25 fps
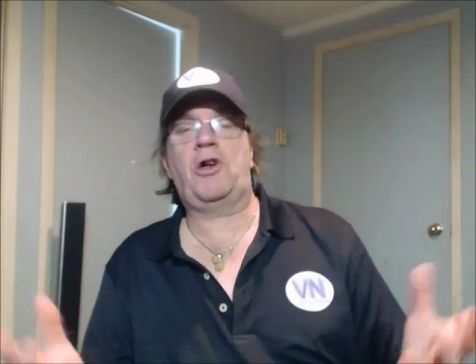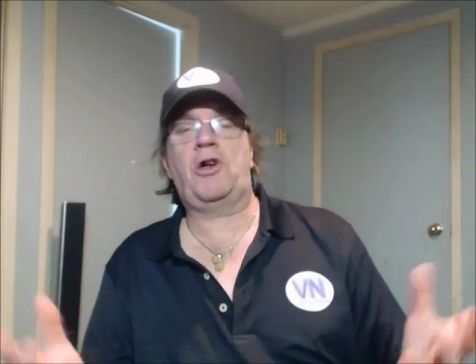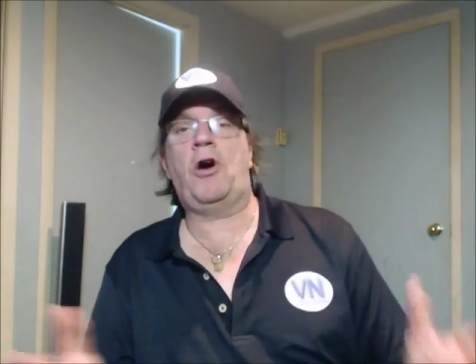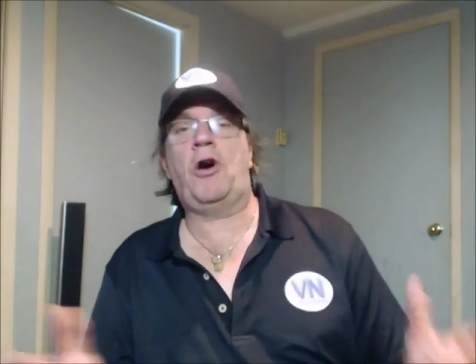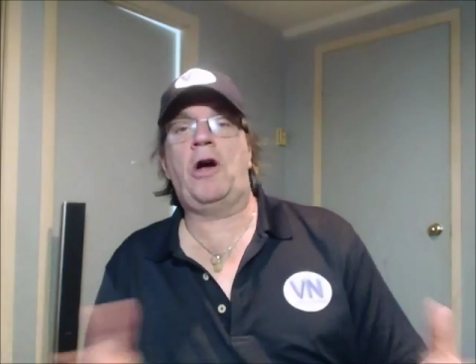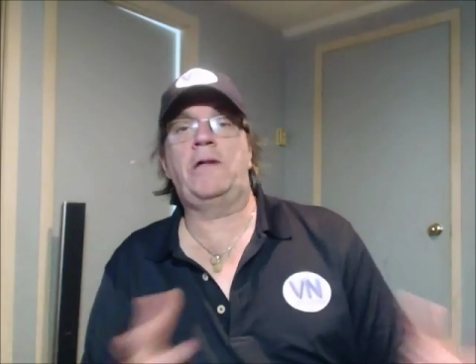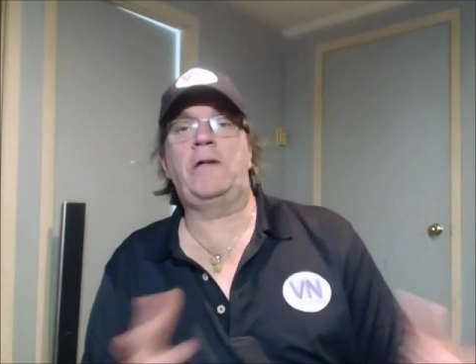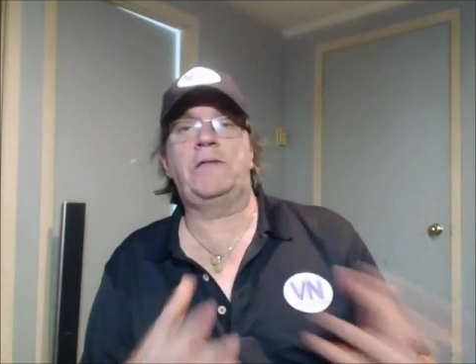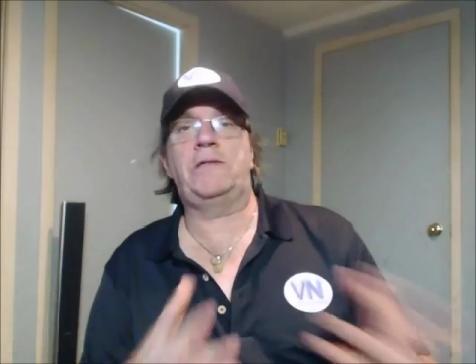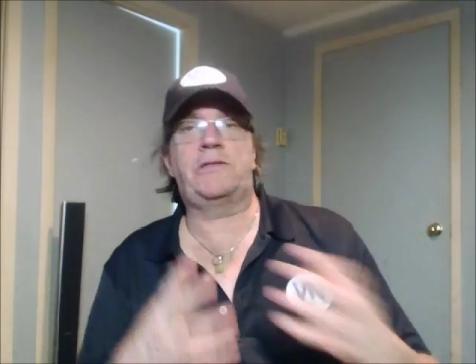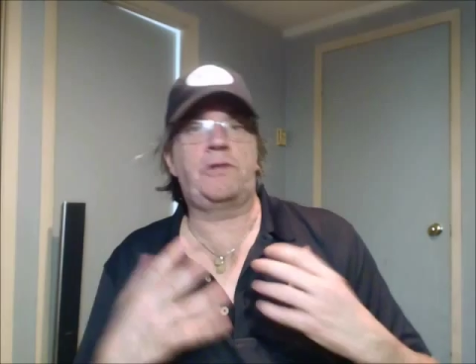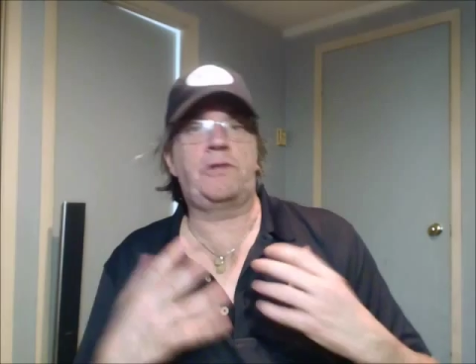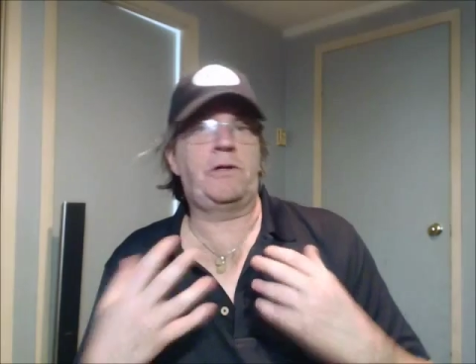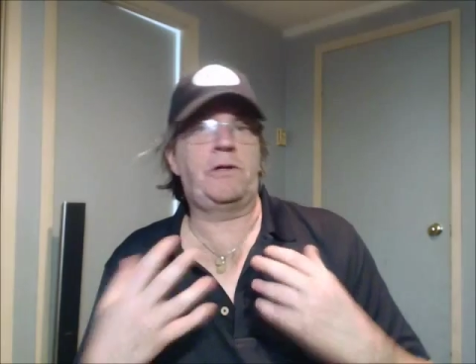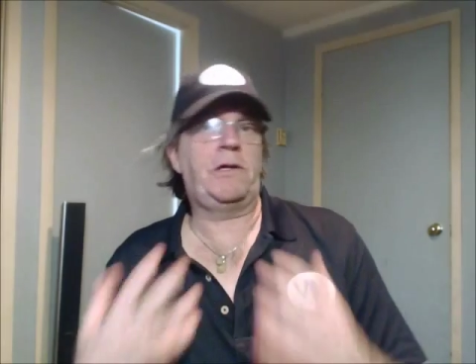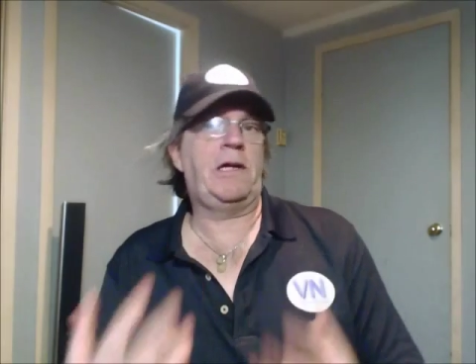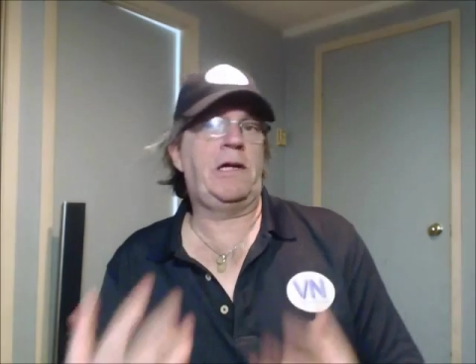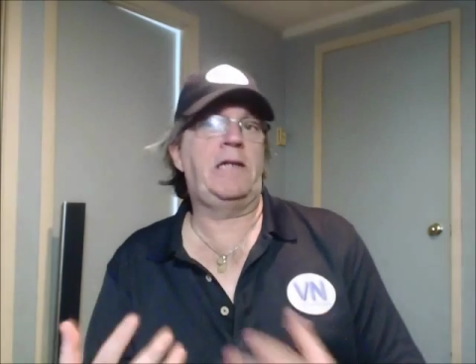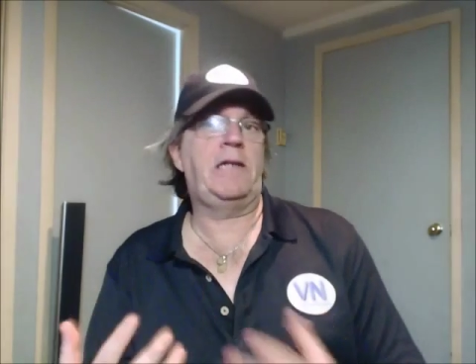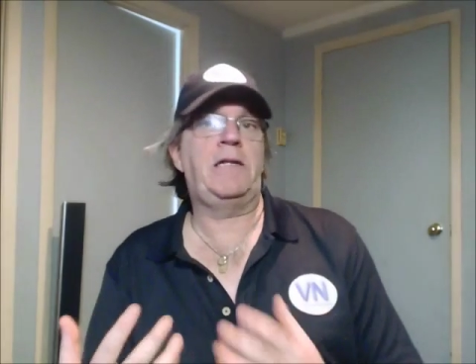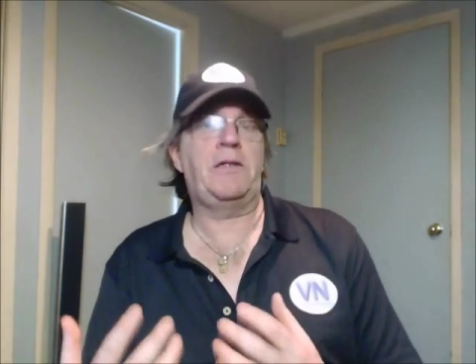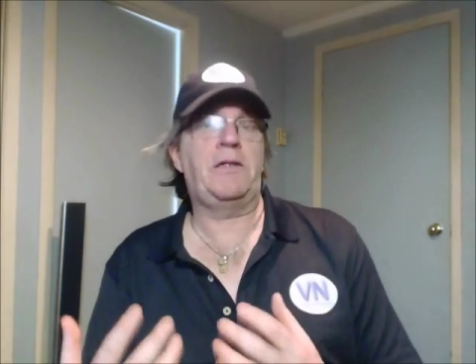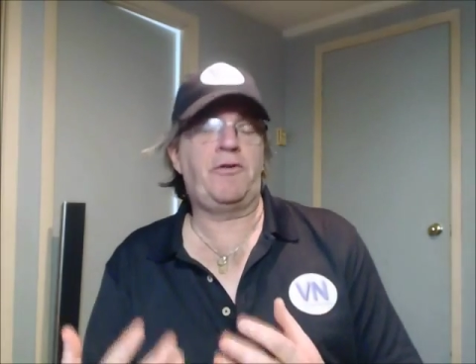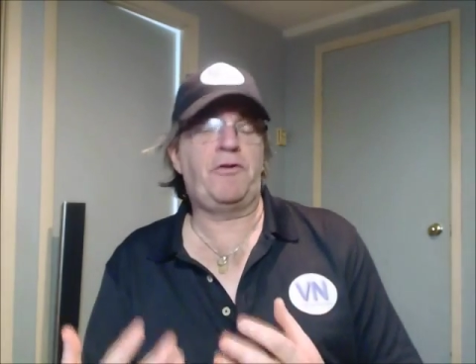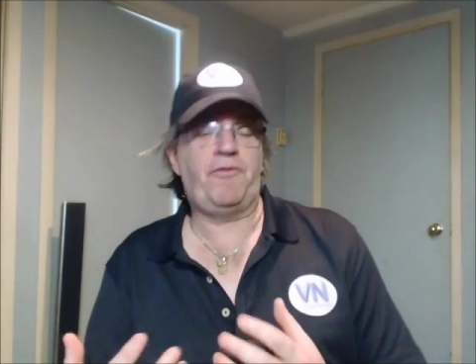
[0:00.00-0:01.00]
cotton so you're
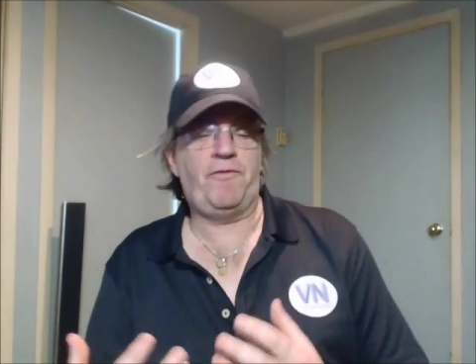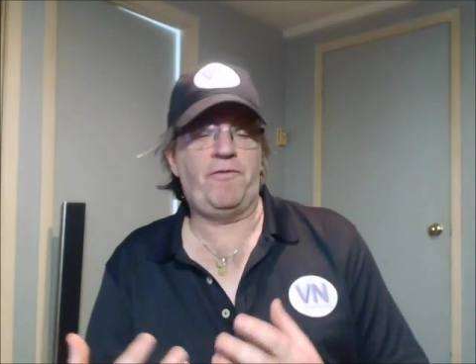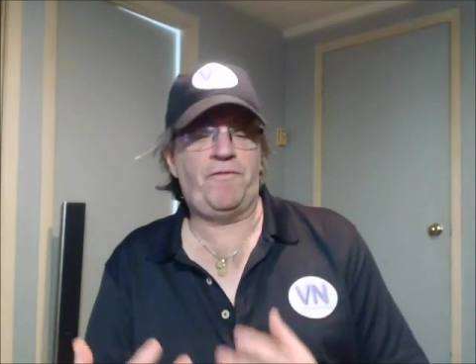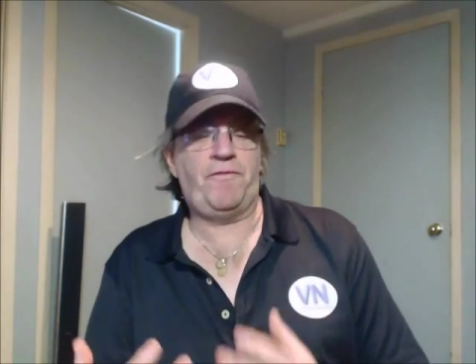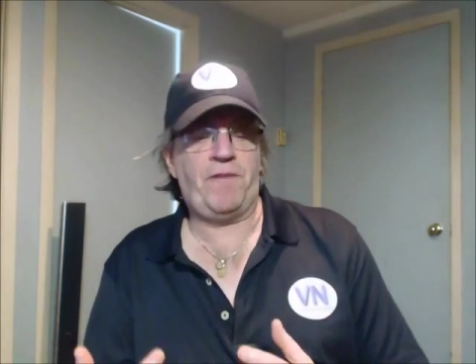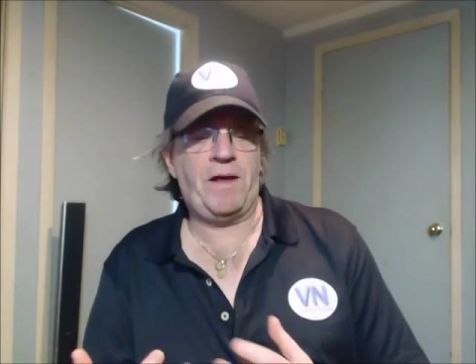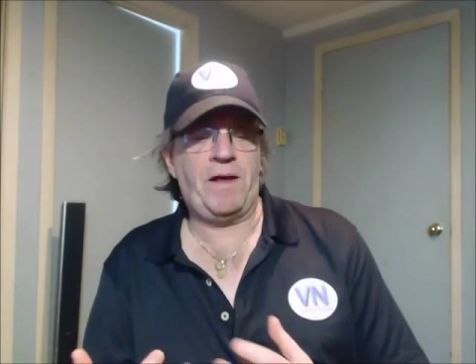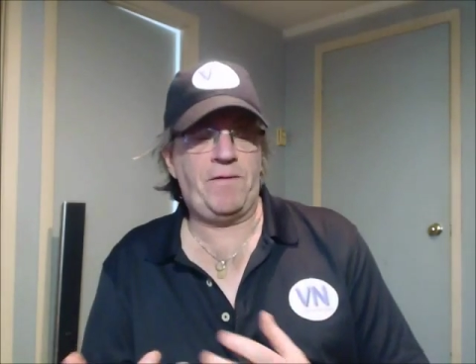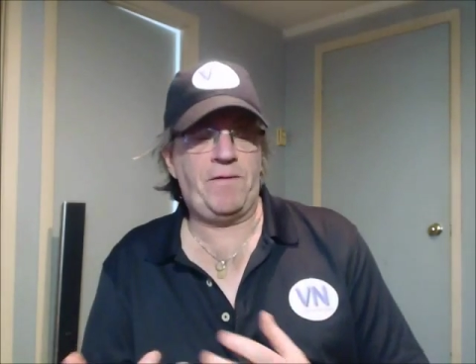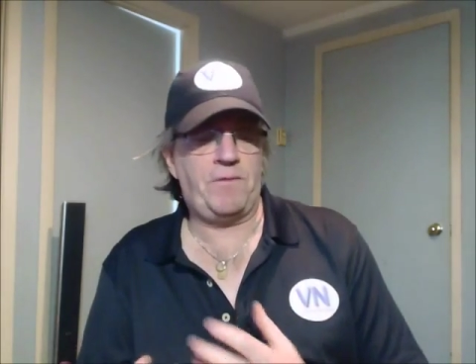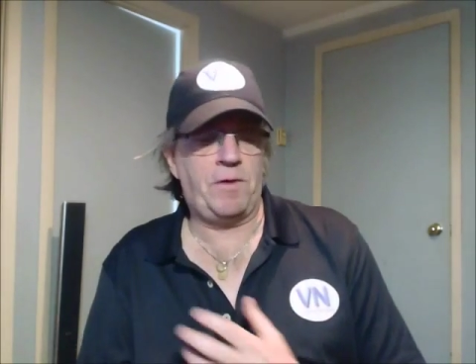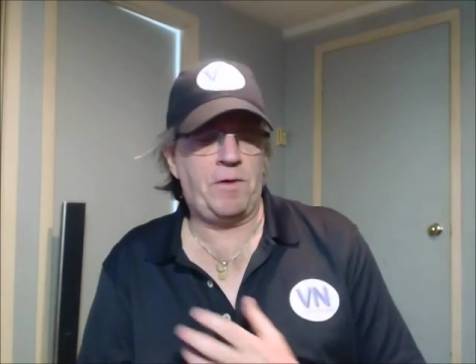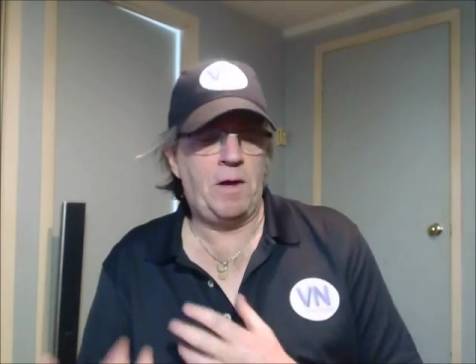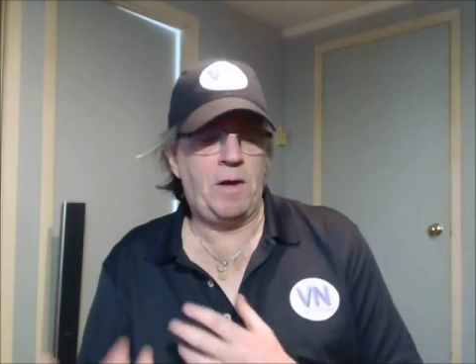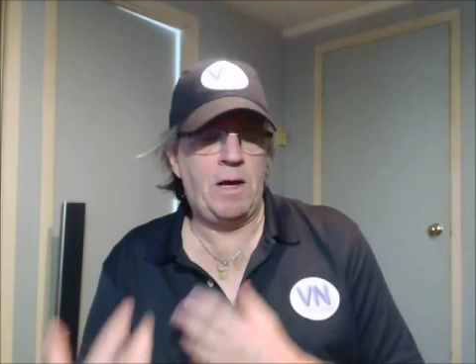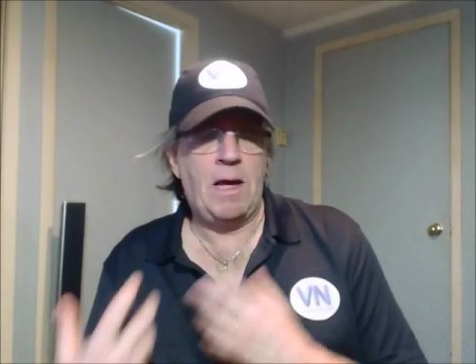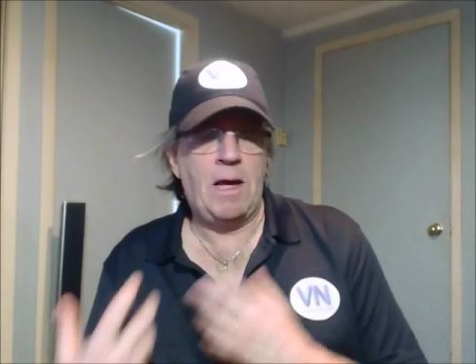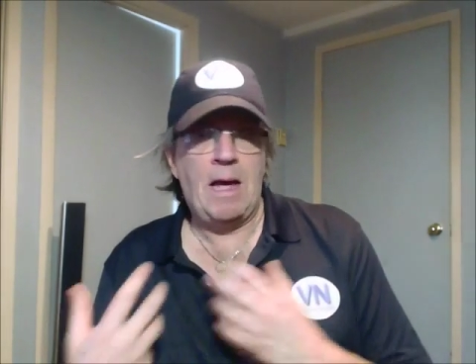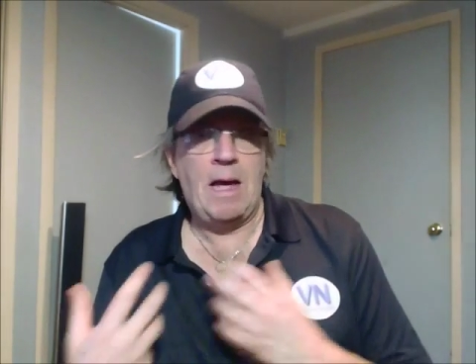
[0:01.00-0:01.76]
getting the true flavor.